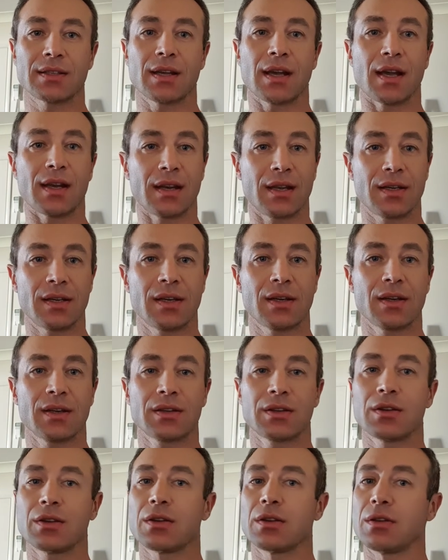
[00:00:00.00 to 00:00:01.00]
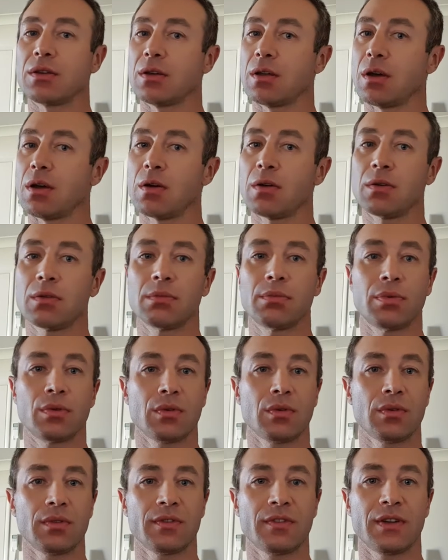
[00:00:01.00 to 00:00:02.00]
unedited, no
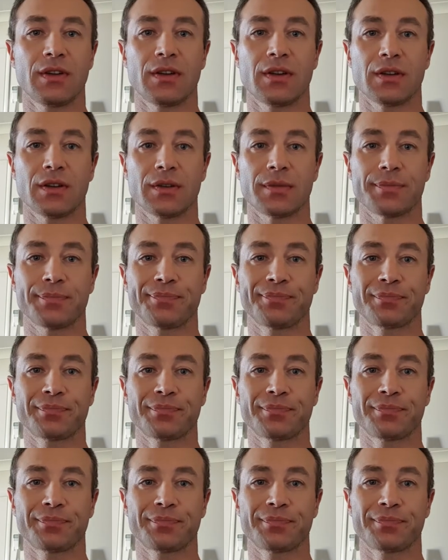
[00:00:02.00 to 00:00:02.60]
bull video.